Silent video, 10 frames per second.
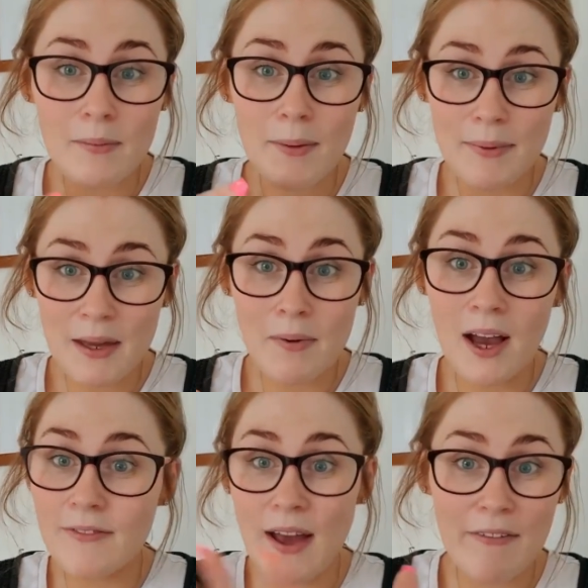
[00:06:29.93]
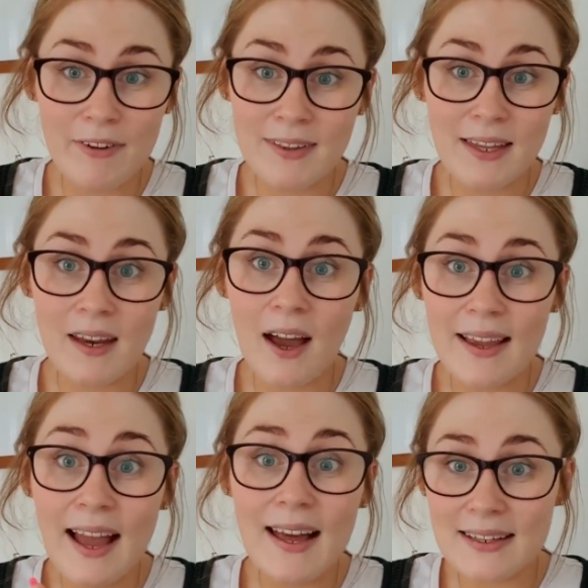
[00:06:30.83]
for my height, my BMI,
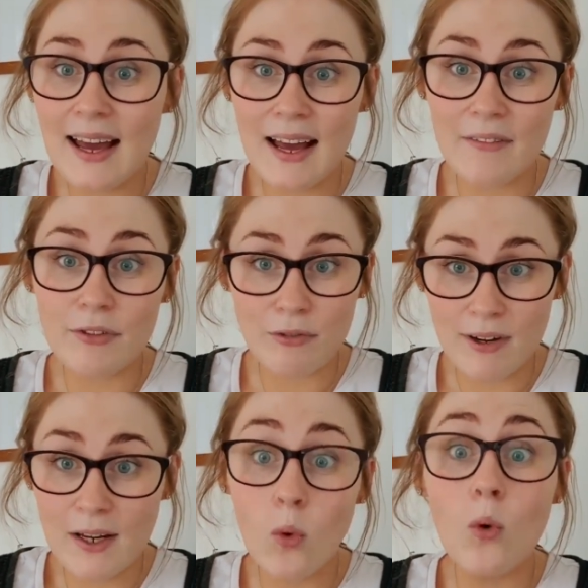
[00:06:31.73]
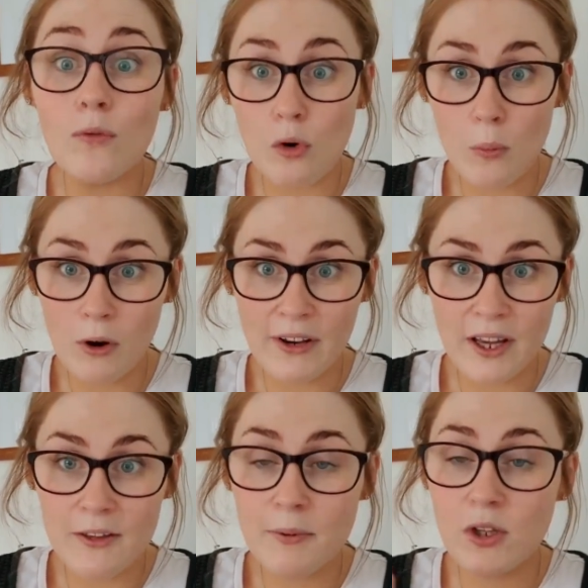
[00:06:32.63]
for everything, I can have
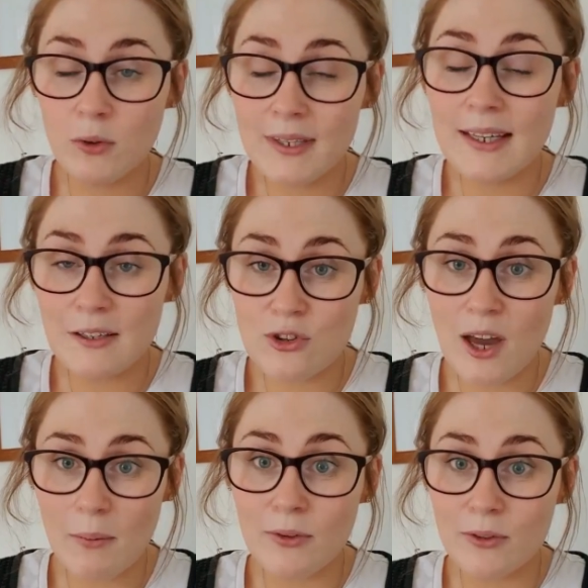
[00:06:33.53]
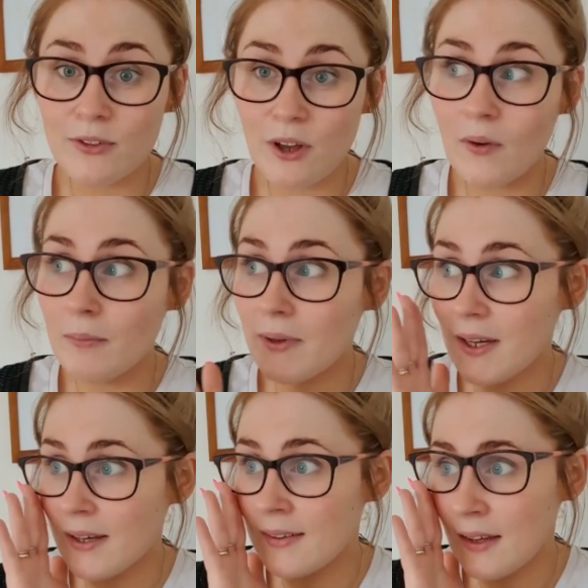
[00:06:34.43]
3 or 4 products, but you would need to check
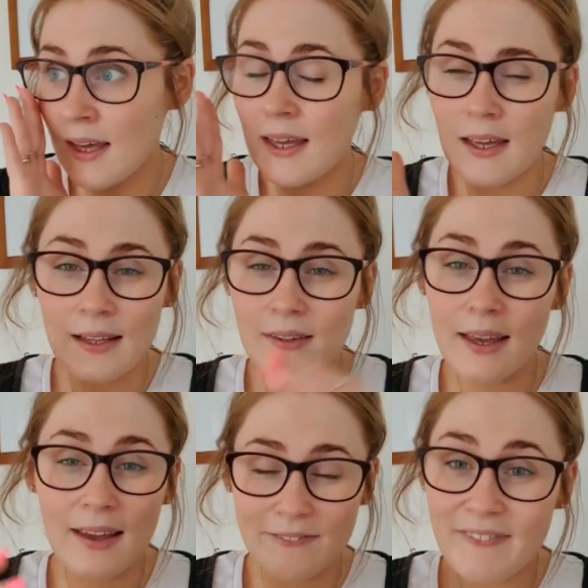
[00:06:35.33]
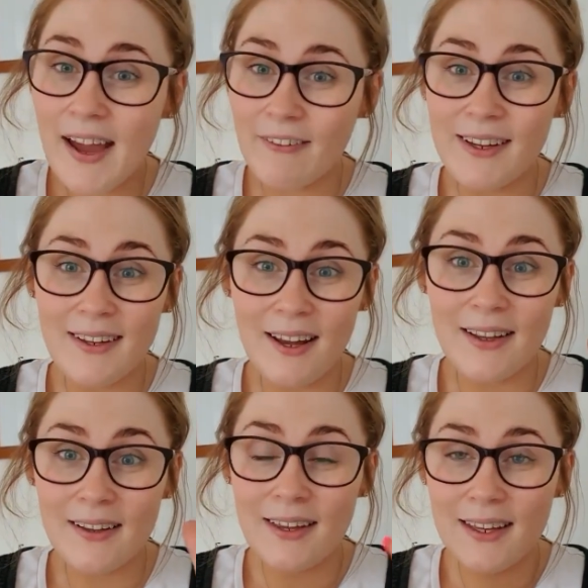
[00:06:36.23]
with your consultant because it's
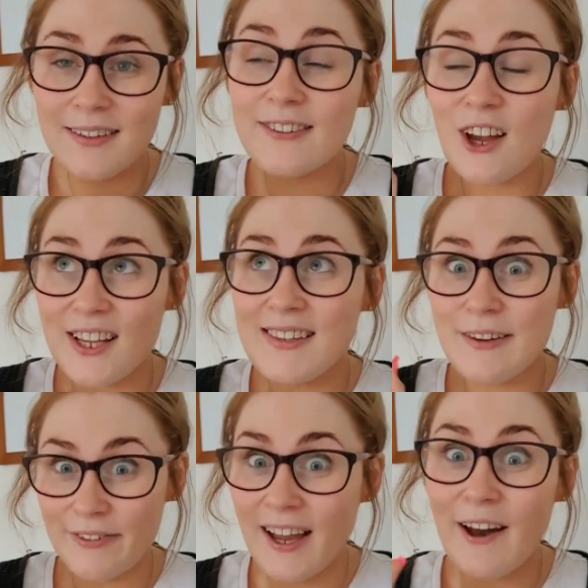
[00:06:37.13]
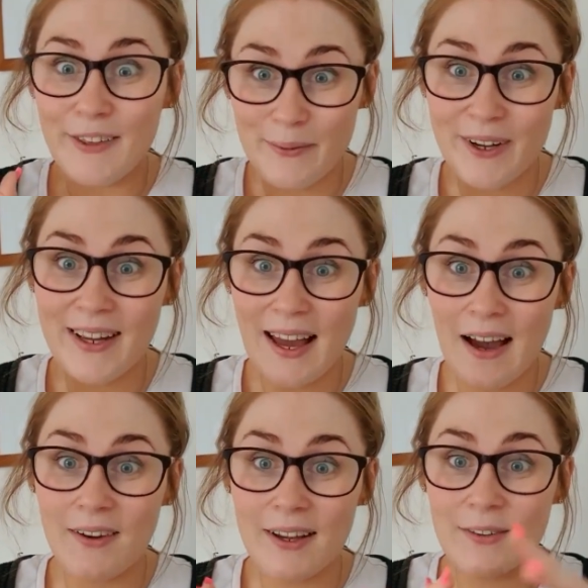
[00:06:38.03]
very like
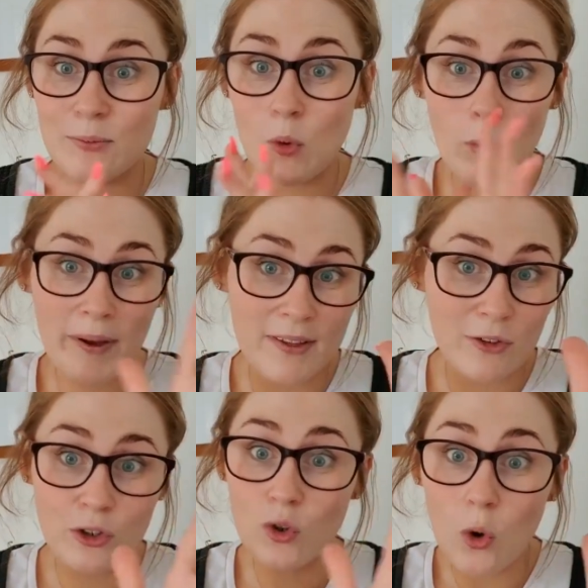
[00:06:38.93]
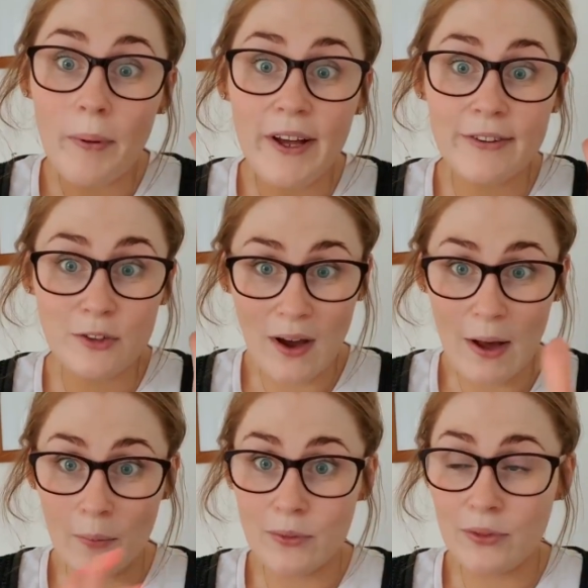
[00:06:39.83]
scientific how they work it out. Like, it's all based
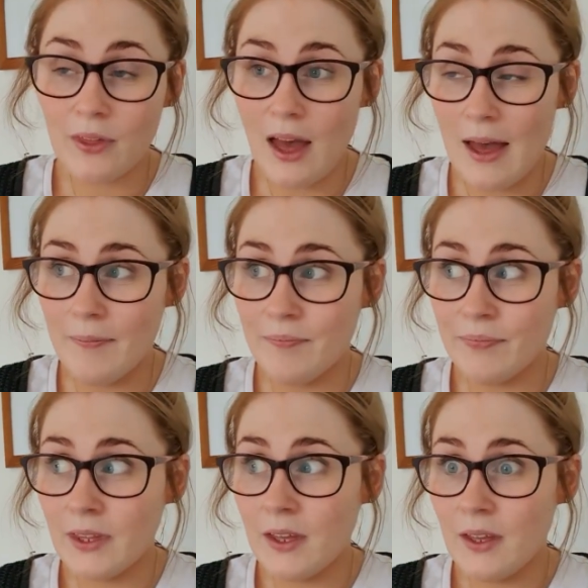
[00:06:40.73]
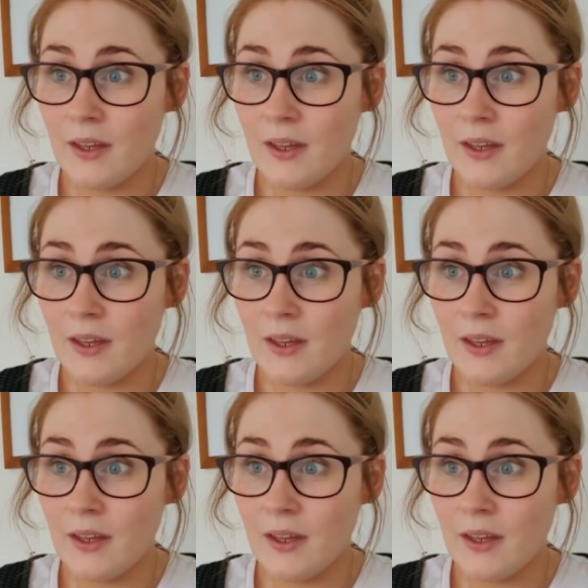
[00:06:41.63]
on your personal health